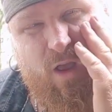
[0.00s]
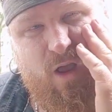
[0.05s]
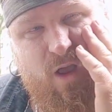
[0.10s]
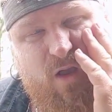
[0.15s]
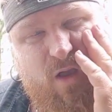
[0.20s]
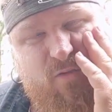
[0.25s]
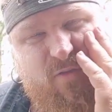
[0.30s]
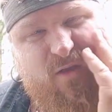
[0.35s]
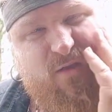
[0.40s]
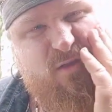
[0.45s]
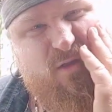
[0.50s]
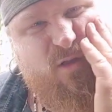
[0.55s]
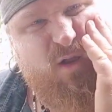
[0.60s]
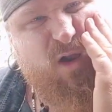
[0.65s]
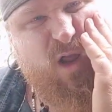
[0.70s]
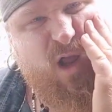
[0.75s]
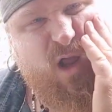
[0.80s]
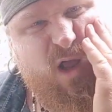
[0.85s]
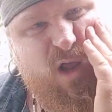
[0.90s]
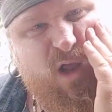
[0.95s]
Oh, that's kind
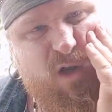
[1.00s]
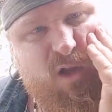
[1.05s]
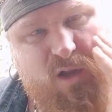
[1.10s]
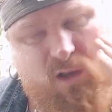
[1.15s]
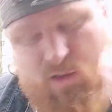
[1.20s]
of hard.